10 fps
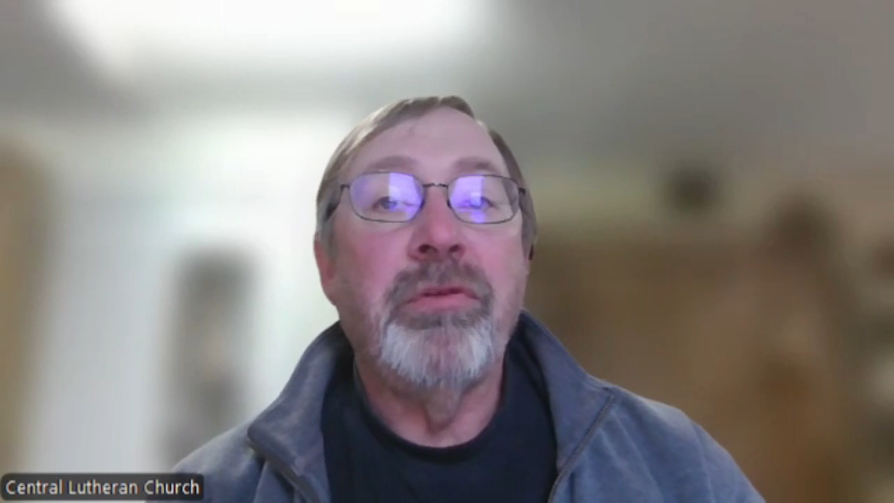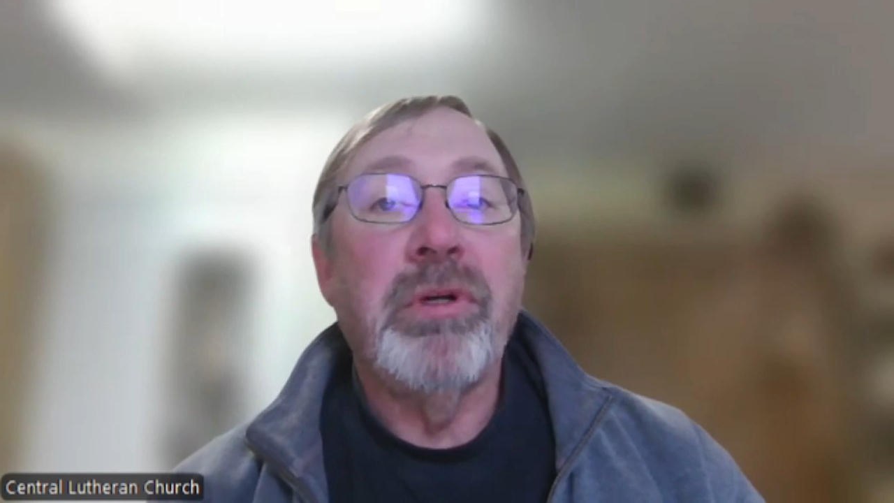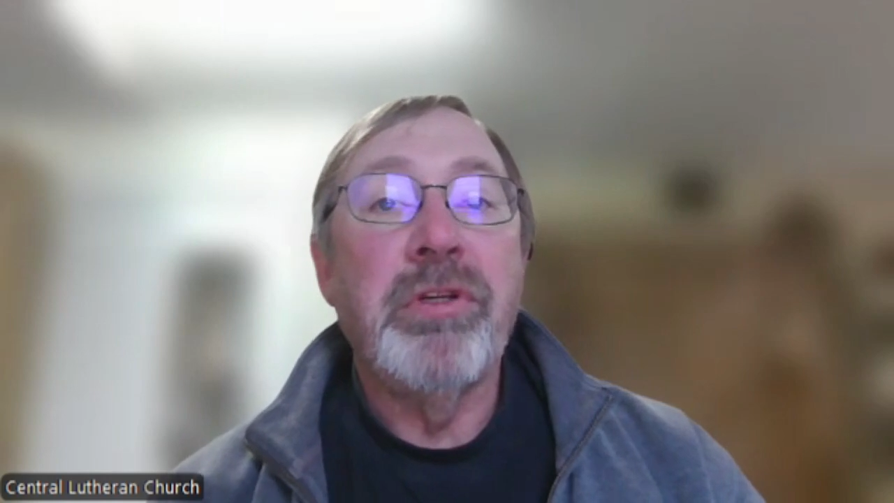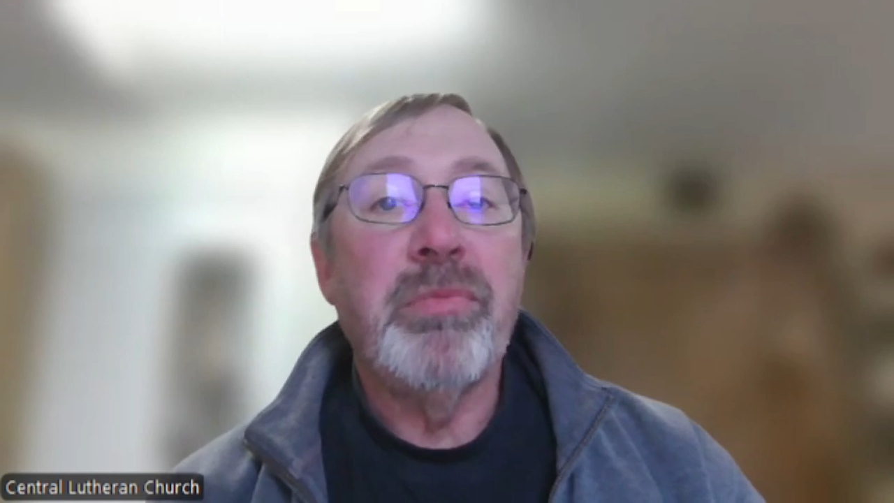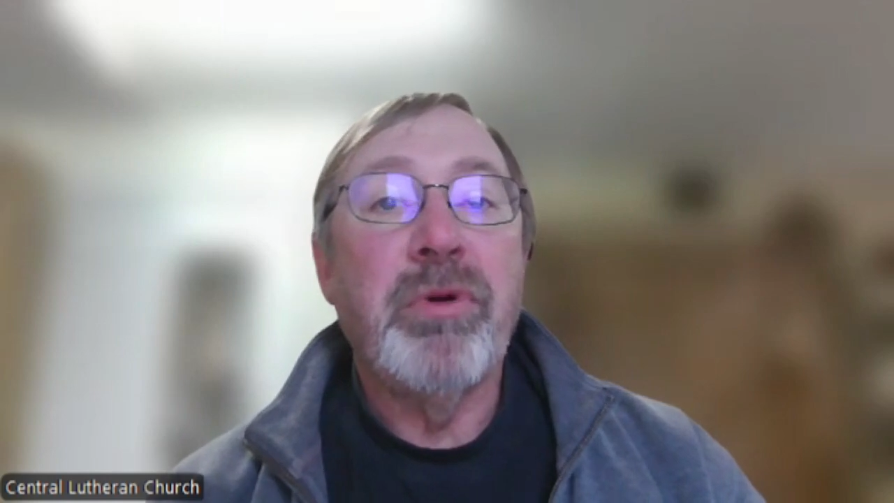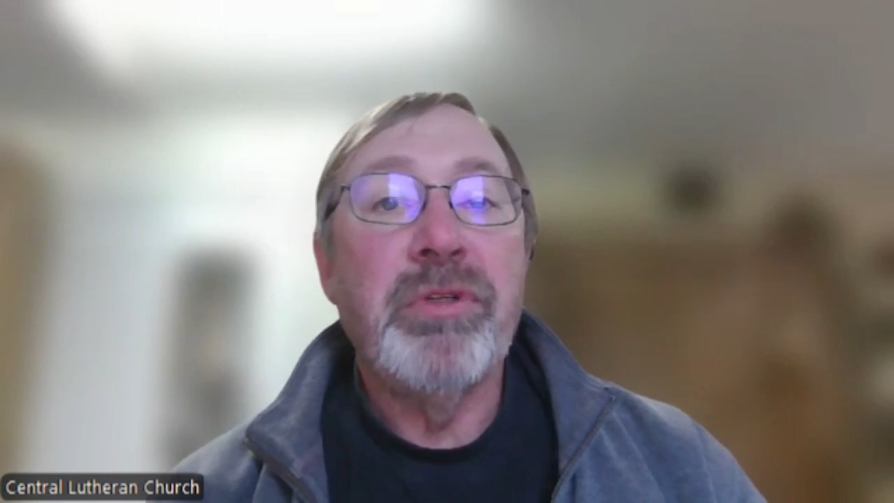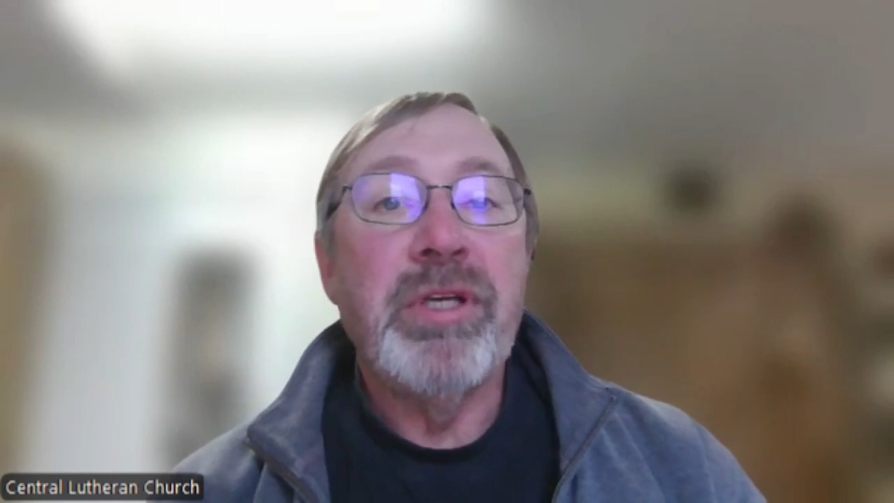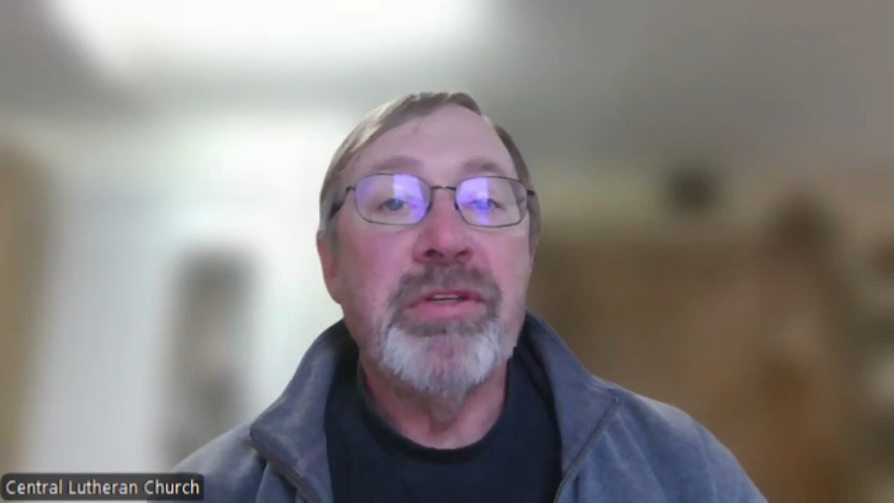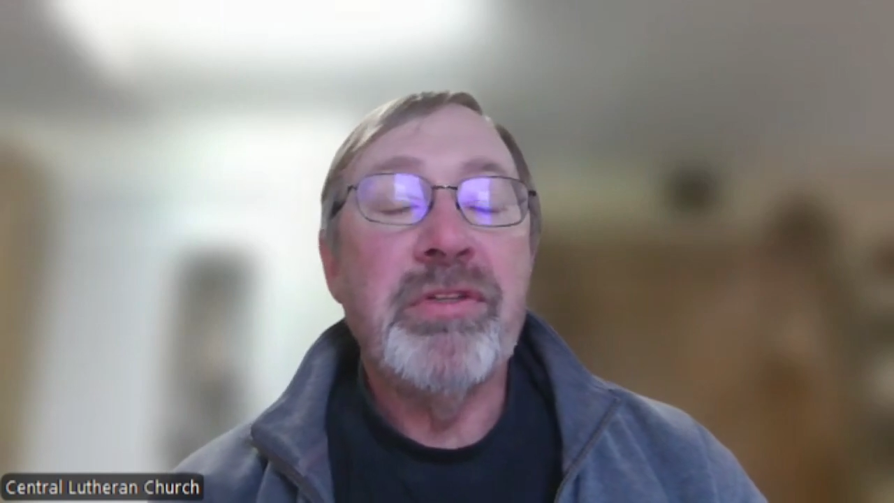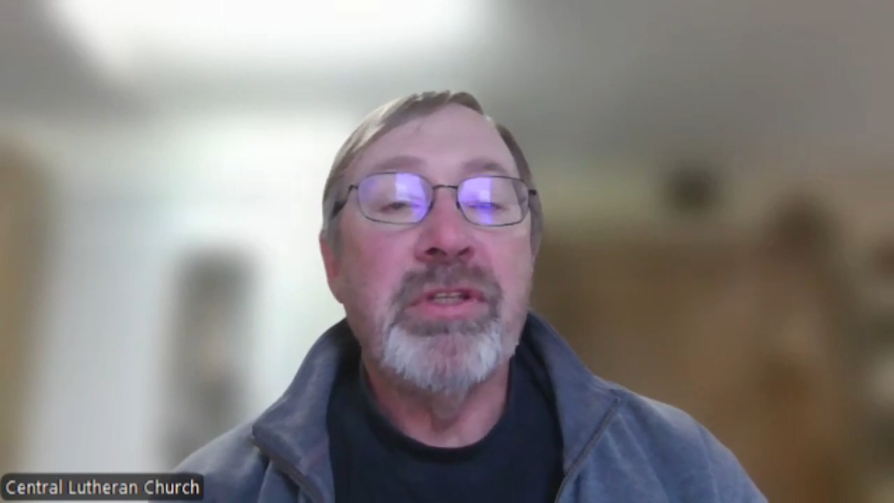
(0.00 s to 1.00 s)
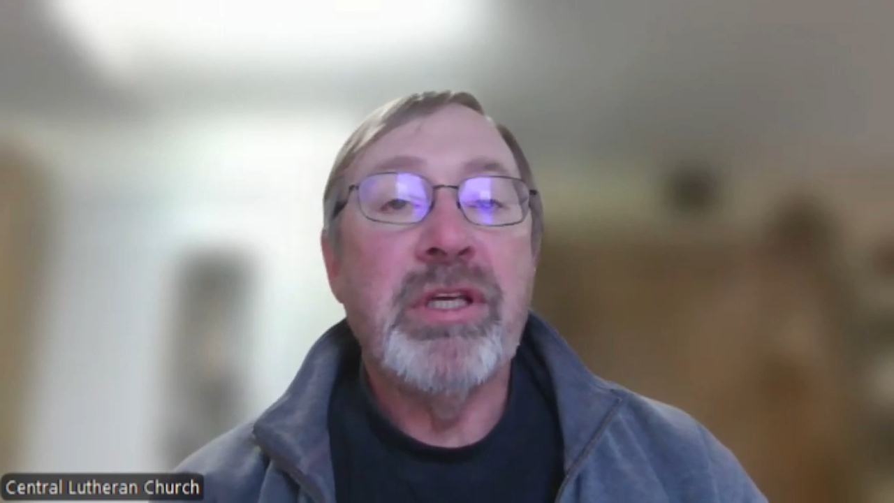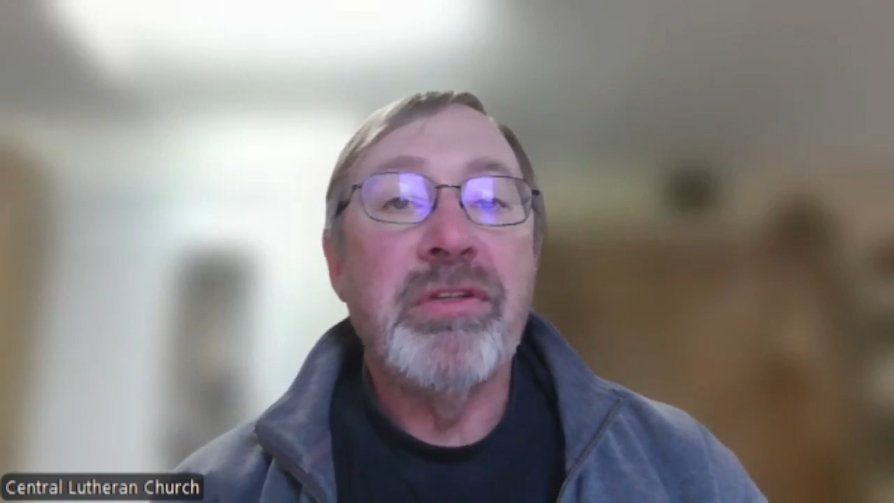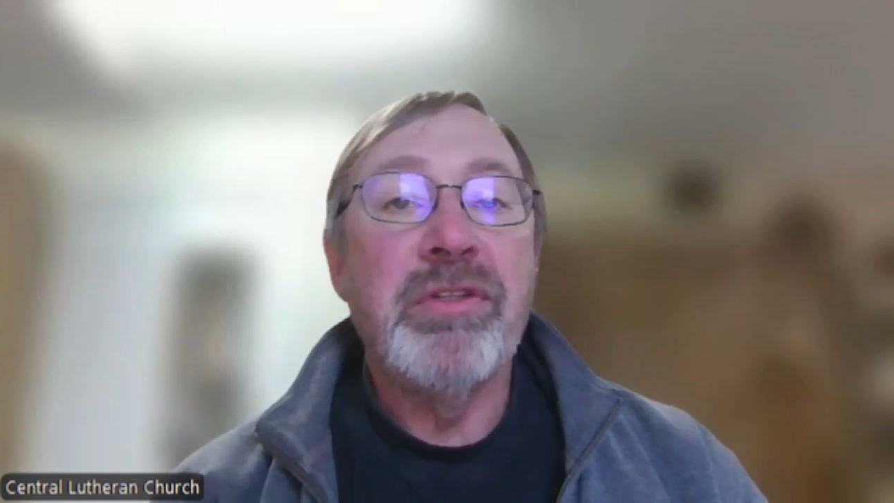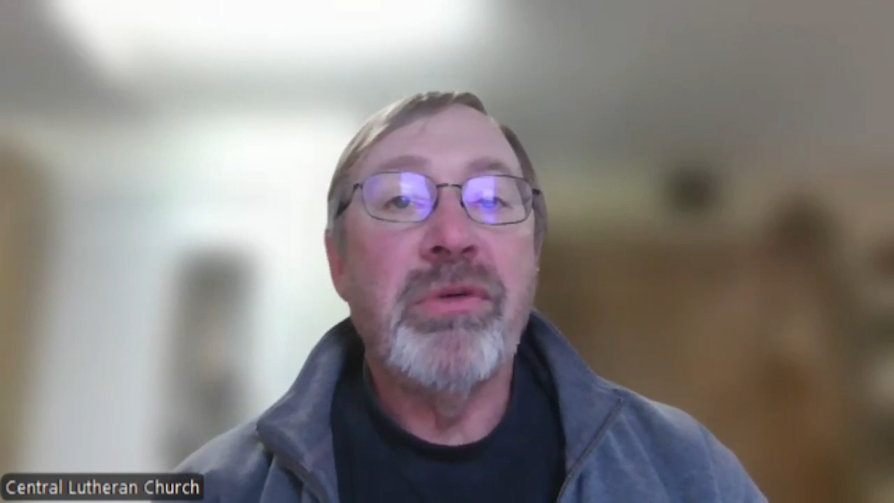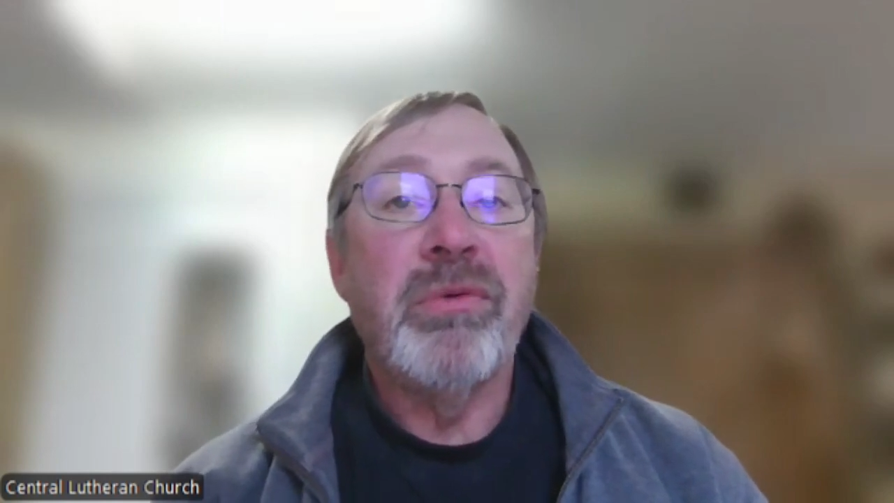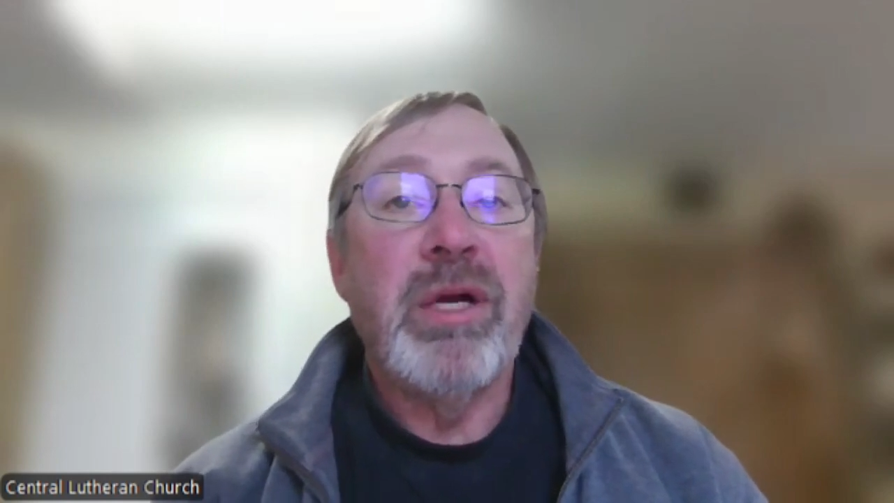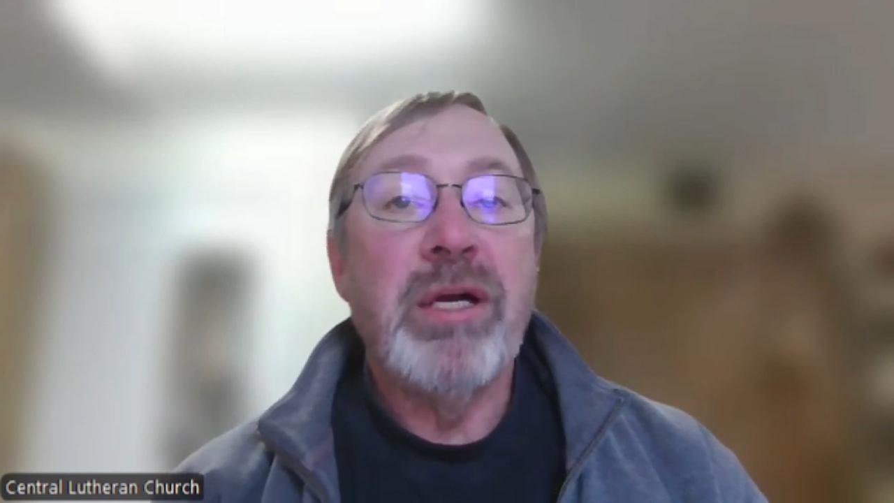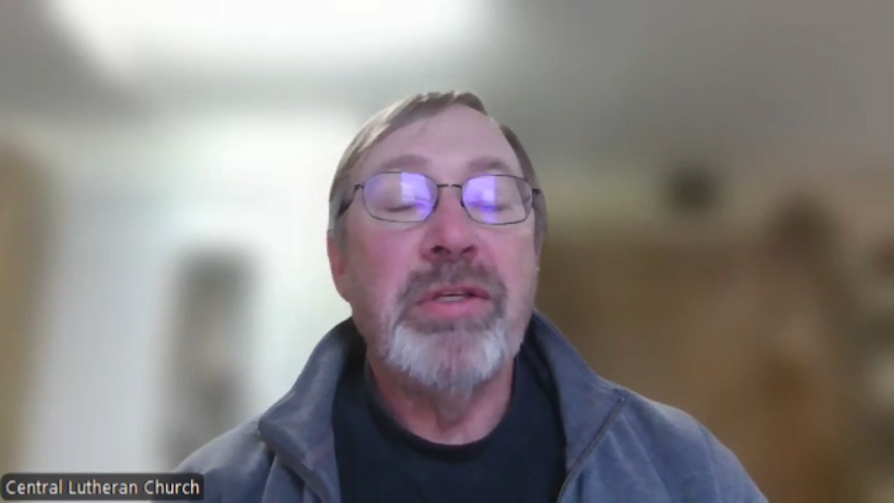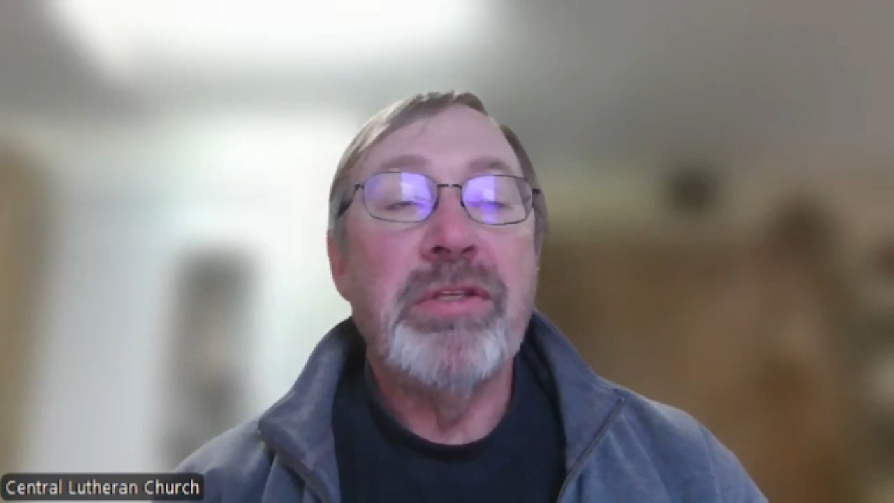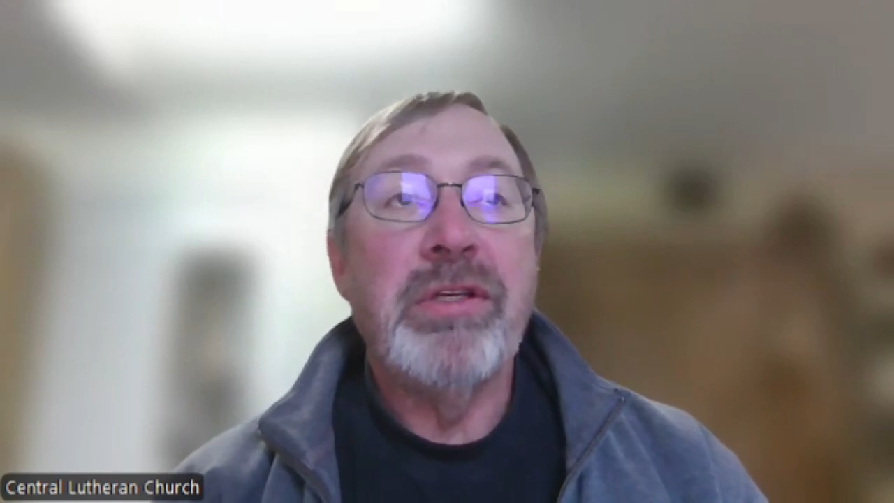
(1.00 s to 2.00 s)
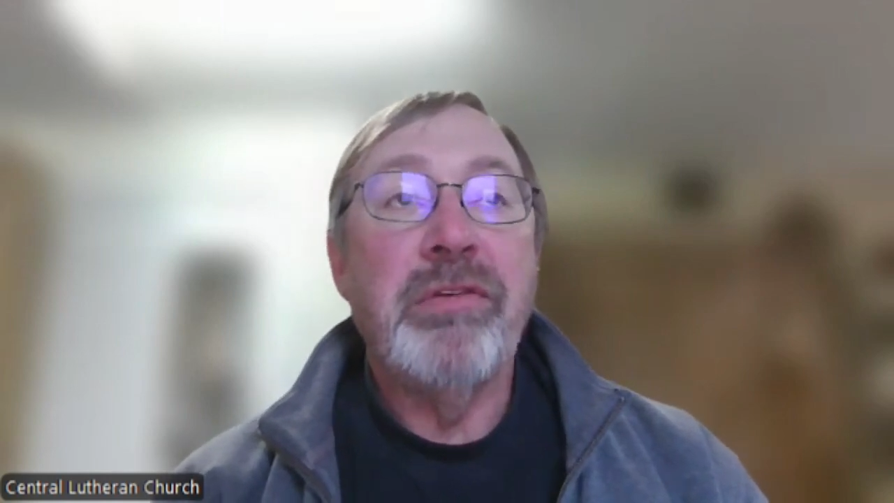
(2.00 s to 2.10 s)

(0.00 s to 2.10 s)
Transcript: for his protests against the rise